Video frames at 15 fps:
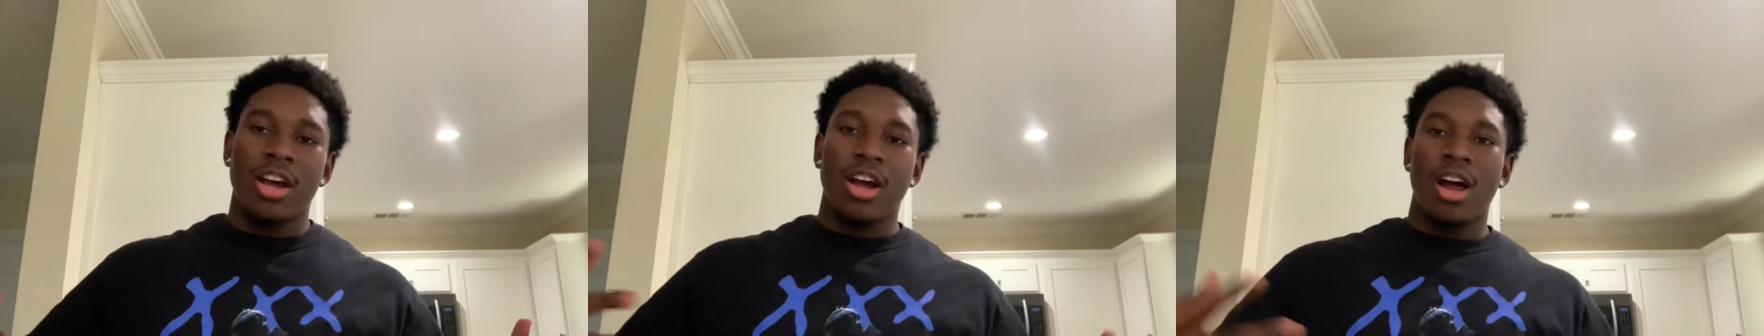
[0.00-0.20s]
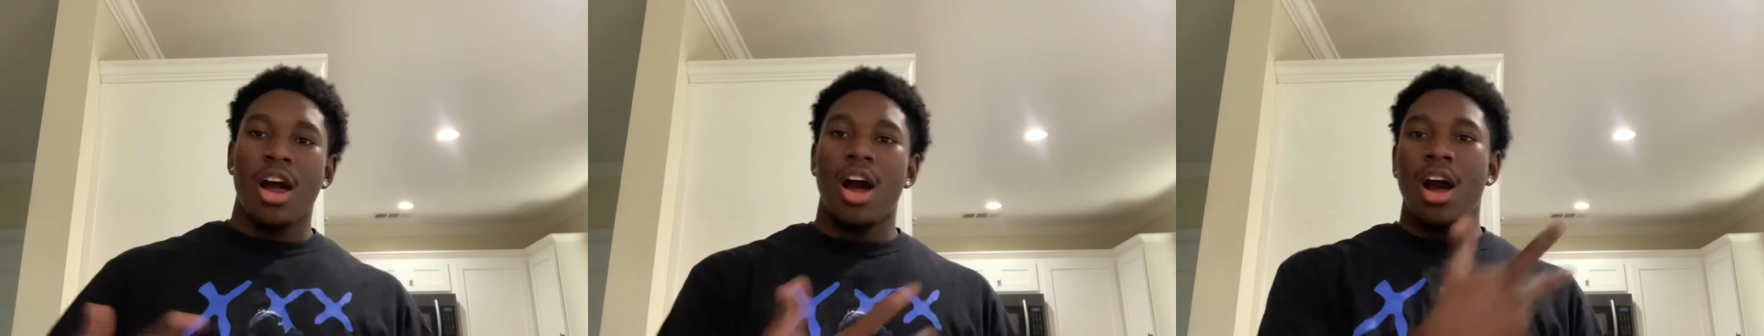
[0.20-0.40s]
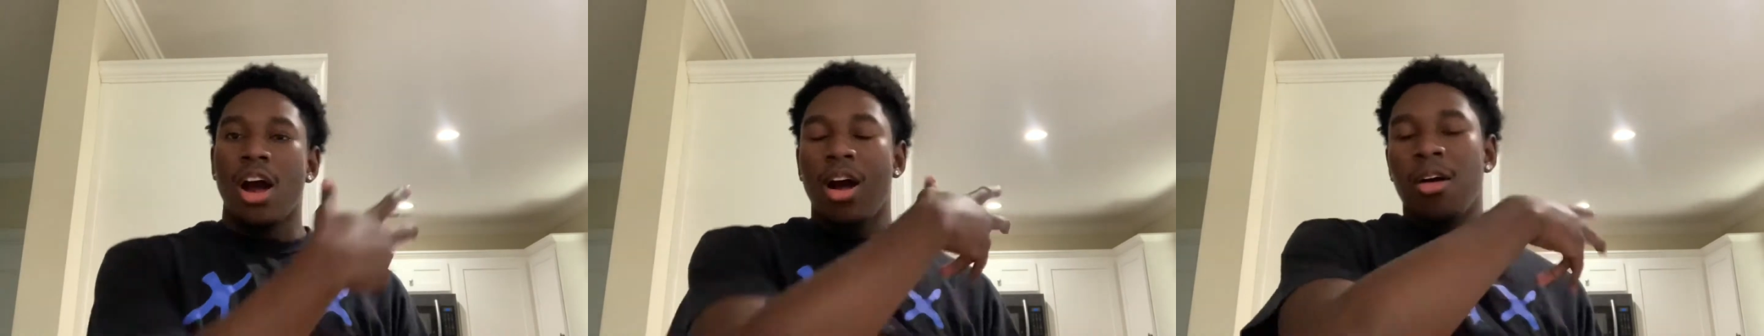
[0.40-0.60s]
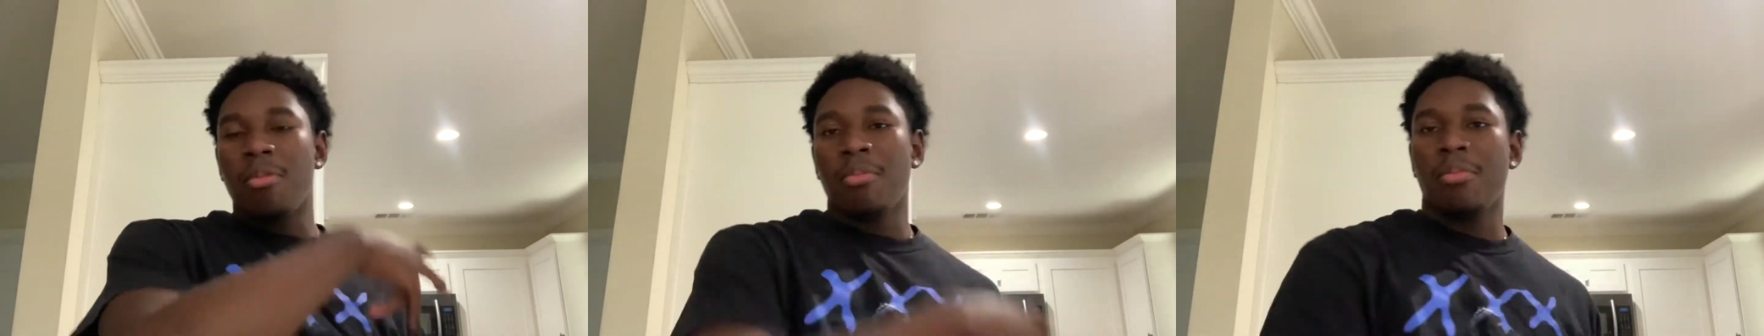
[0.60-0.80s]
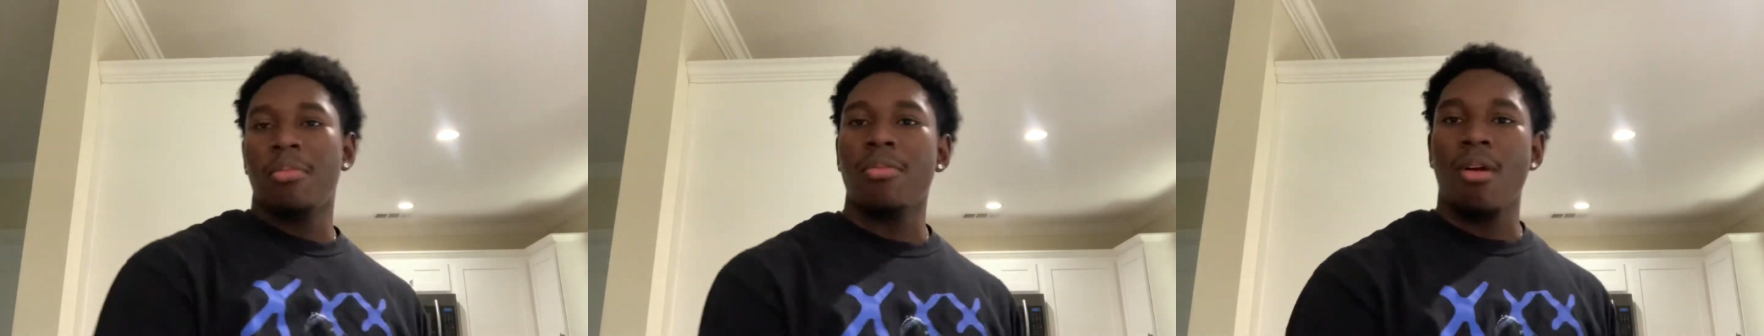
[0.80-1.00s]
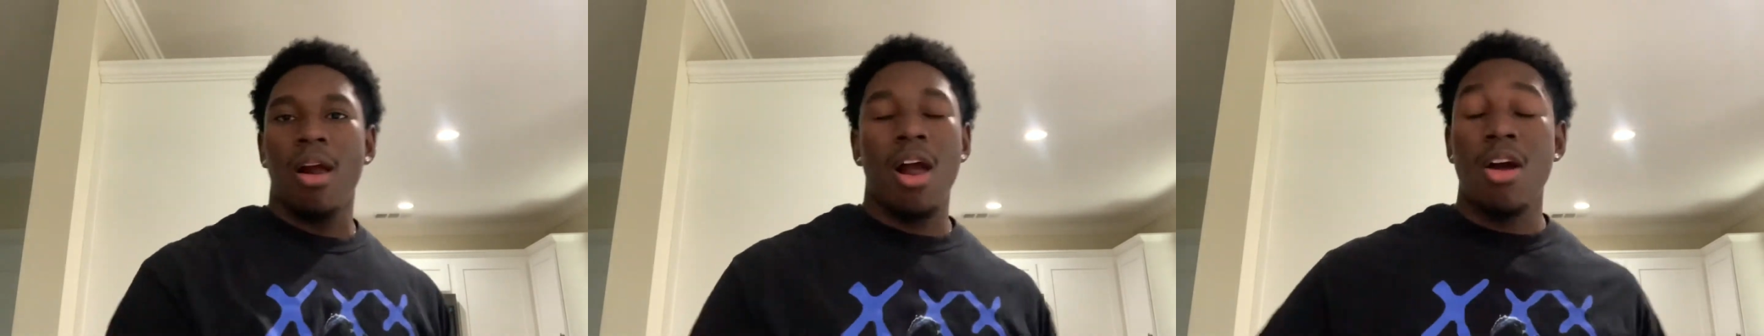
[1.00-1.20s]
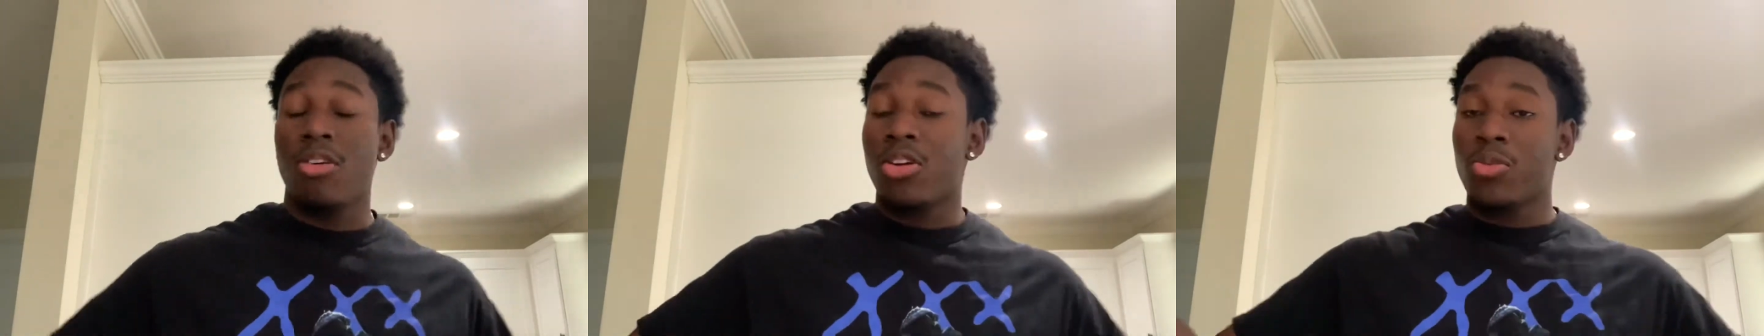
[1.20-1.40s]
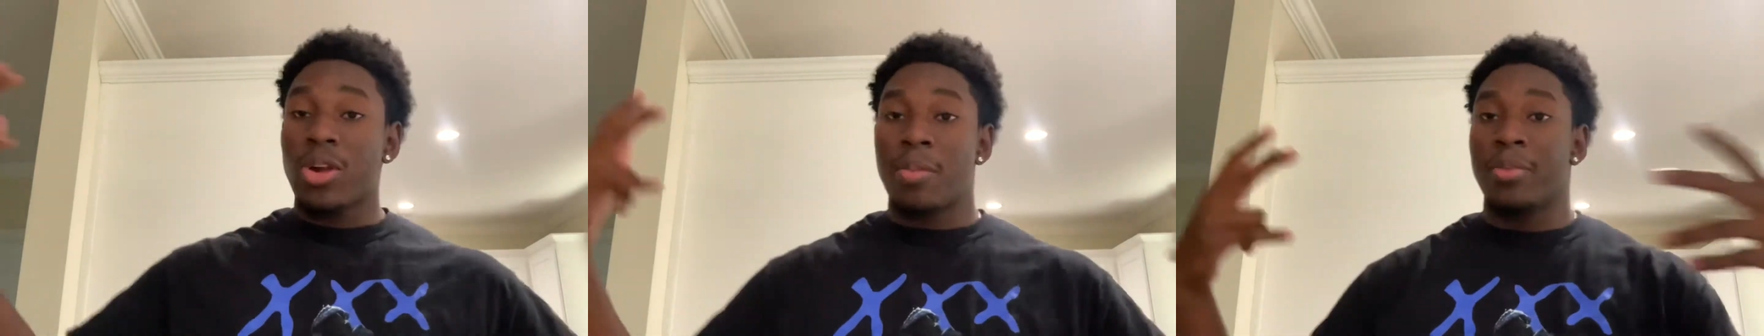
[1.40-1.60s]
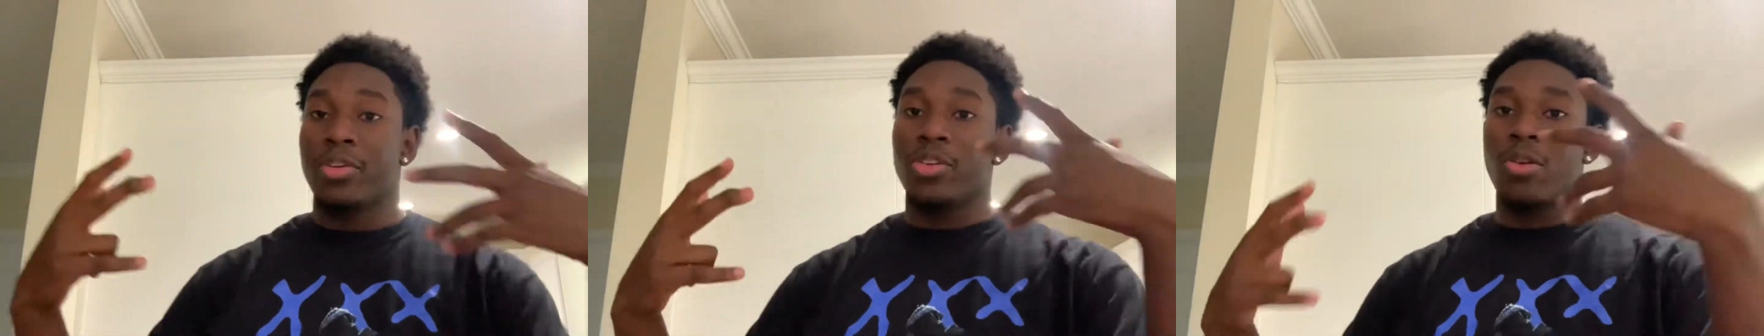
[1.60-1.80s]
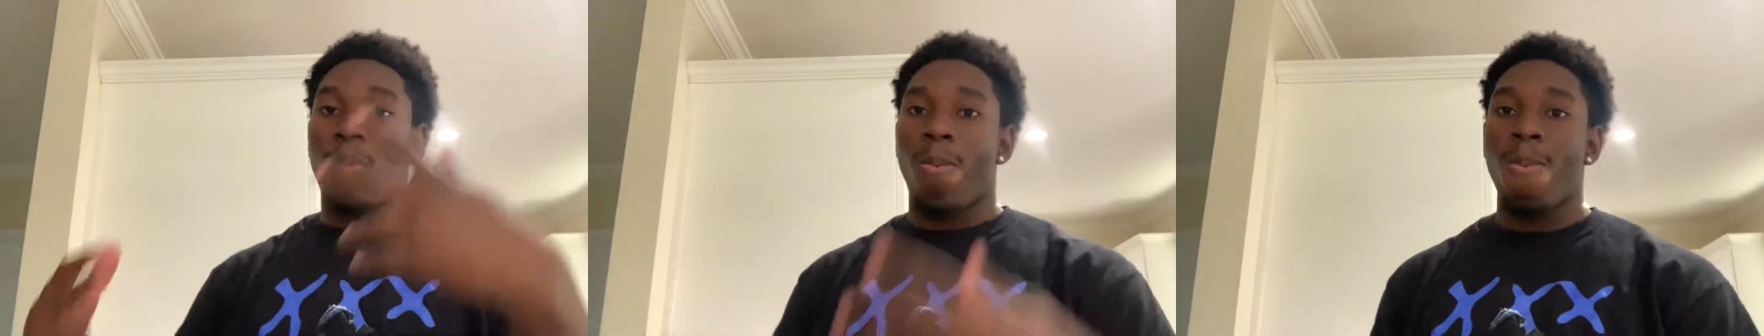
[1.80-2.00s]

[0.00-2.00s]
I don't know what I'm gonna do.